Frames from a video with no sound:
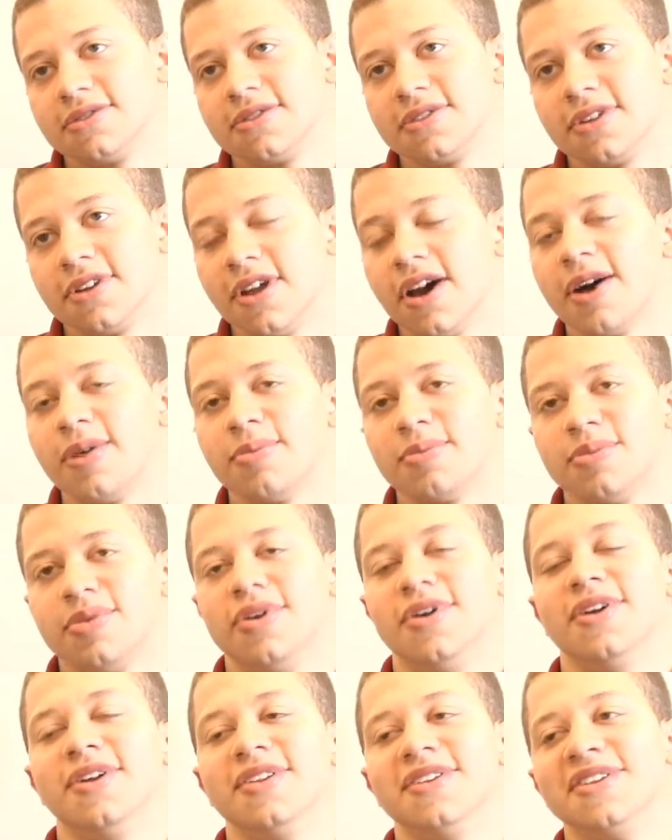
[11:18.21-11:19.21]

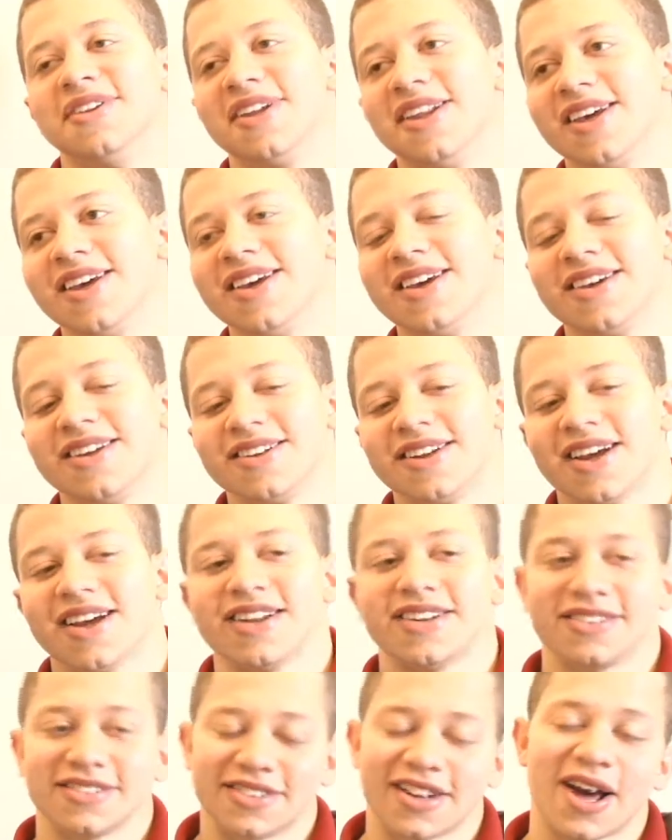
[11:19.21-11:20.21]
dumbly,
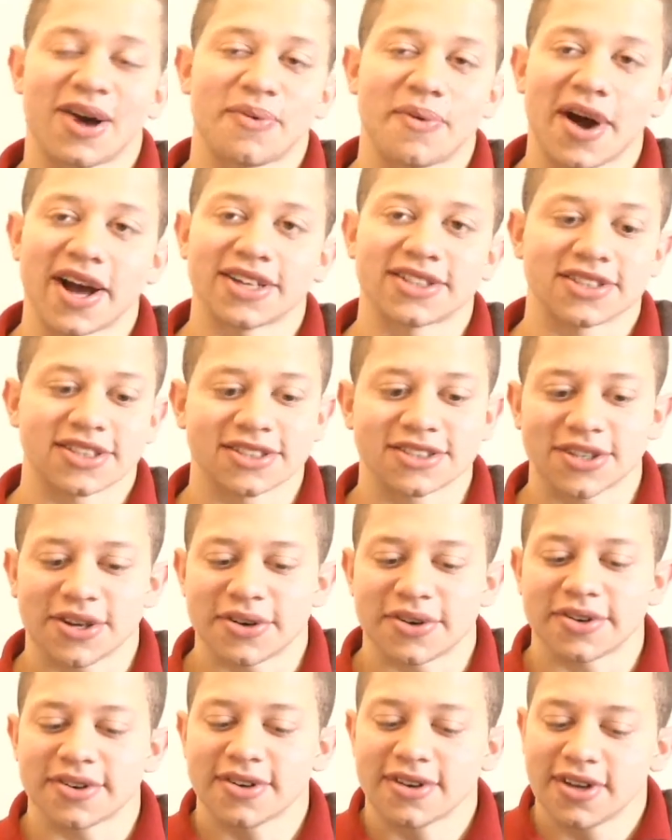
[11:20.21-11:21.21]
not wisely,
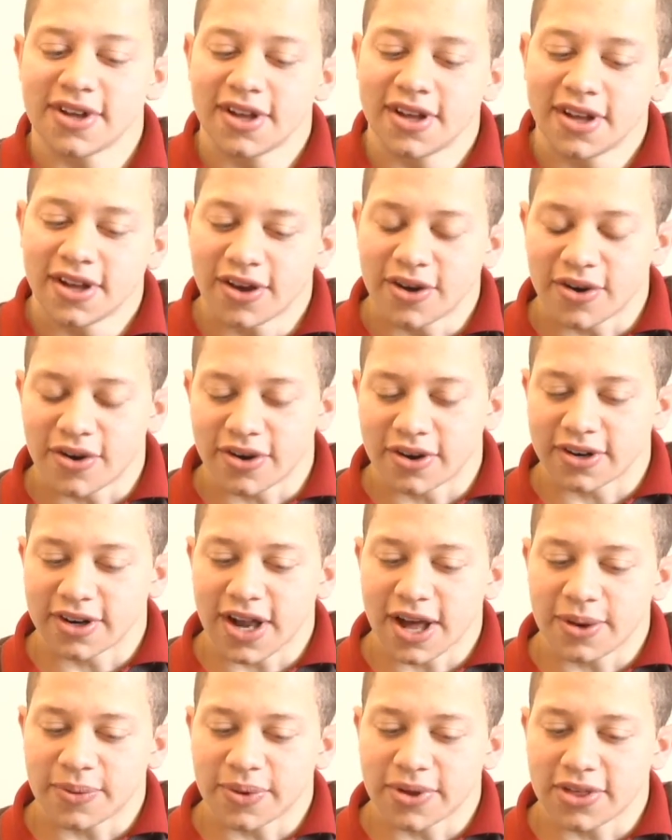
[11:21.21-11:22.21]
so, or
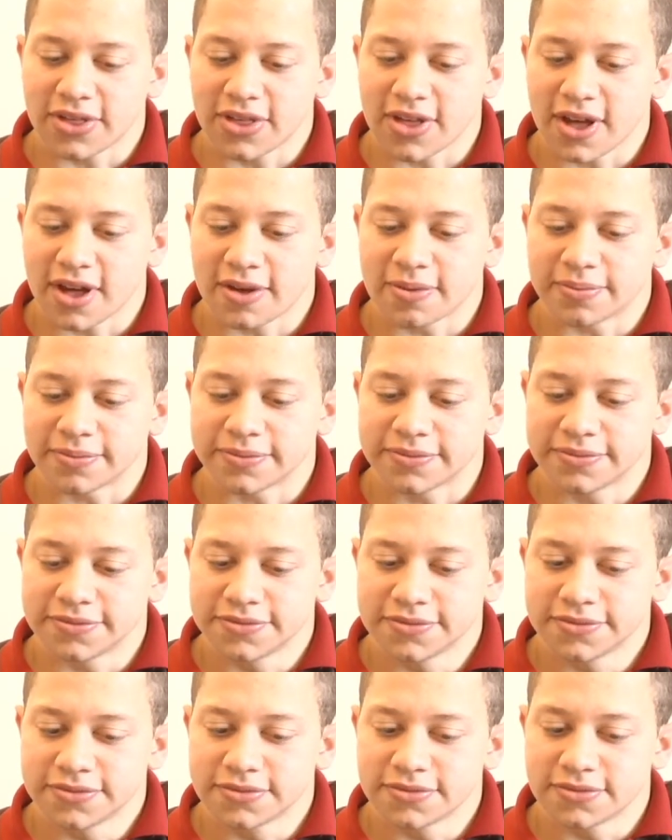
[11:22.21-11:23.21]
not with
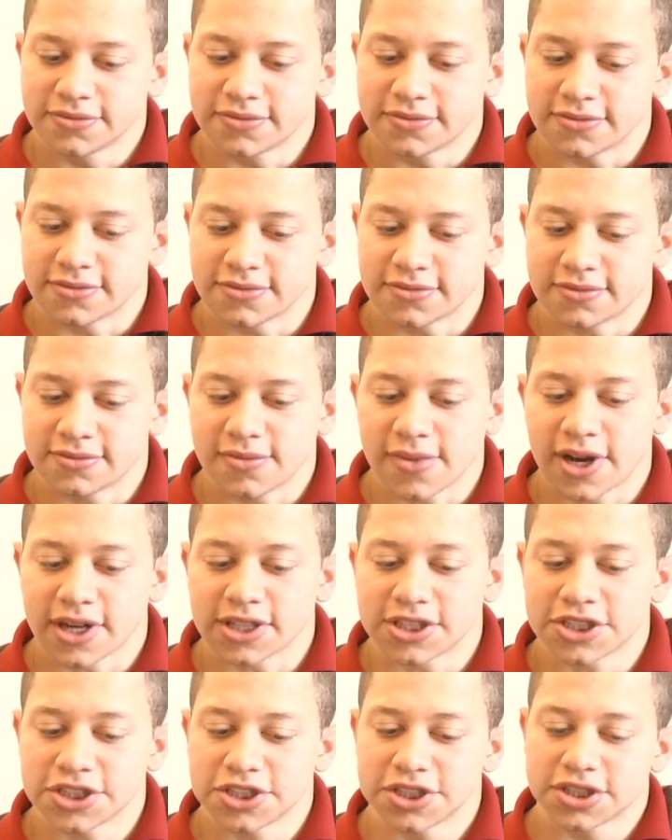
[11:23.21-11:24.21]

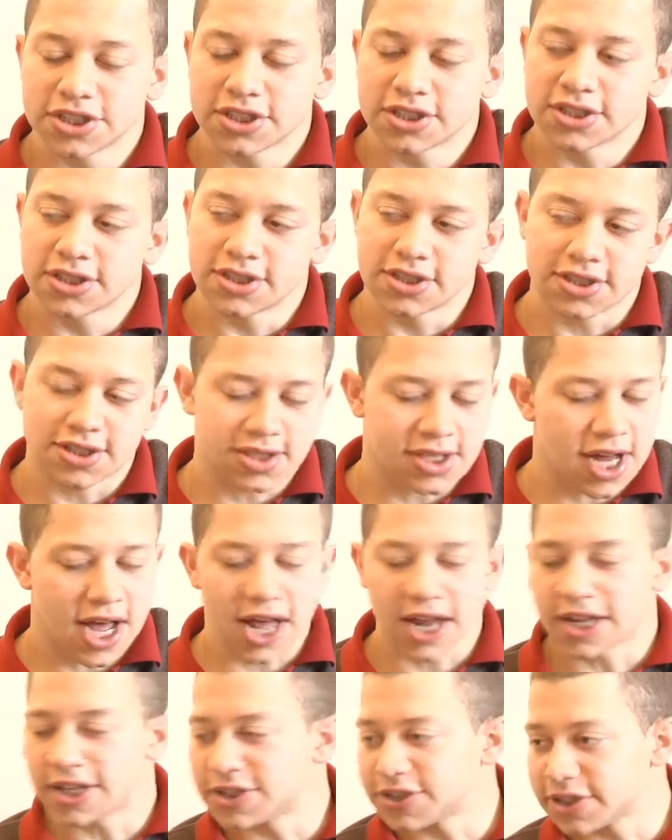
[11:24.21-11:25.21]
much
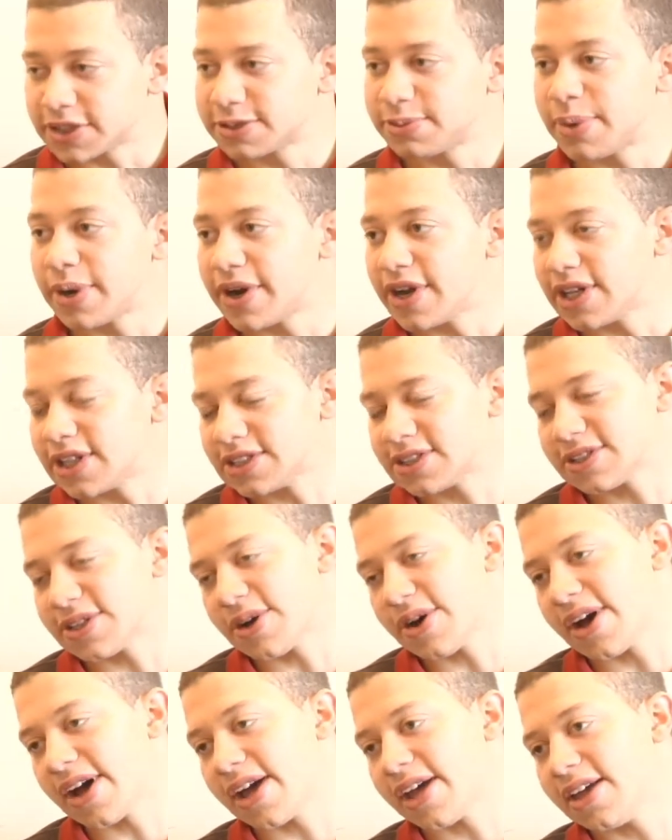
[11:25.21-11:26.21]
knowledge or experience. So
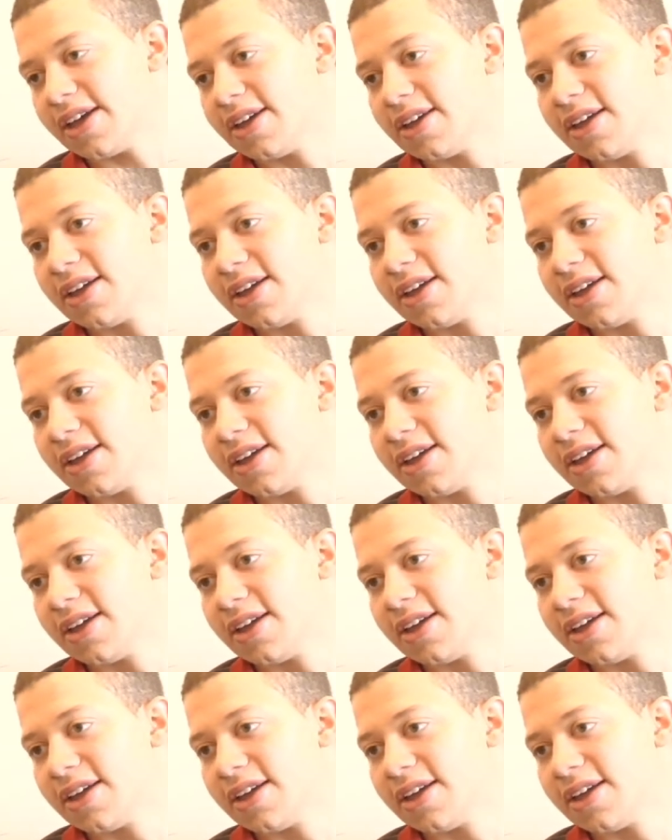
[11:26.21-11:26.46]
I